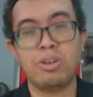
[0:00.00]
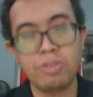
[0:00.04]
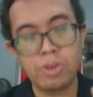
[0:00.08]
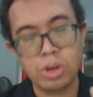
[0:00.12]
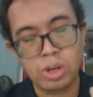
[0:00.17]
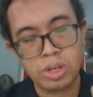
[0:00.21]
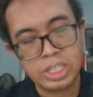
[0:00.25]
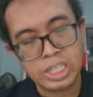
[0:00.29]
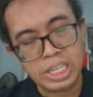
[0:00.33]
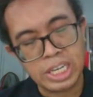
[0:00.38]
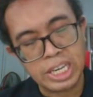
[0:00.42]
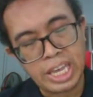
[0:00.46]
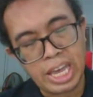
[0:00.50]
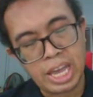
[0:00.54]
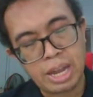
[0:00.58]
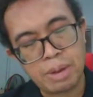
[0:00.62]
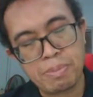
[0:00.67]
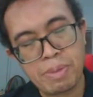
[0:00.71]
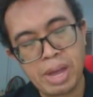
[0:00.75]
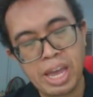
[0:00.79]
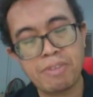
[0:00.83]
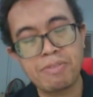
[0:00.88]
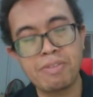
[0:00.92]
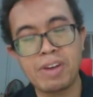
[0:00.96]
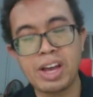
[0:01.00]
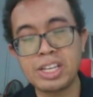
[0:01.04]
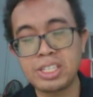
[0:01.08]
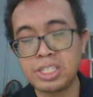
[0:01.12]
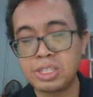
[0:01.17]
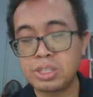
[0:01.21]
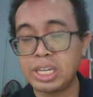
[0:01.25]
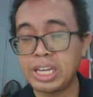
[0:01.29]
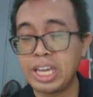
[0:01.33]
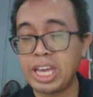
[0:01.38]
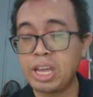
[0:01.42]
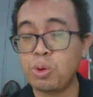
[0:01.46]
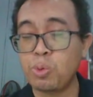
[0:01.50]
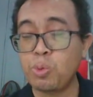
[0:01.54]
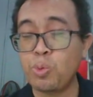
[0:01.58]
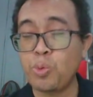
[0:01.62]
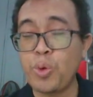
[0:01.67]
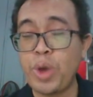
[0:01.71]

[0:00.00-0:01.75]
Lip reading: Of course, again, my advice again,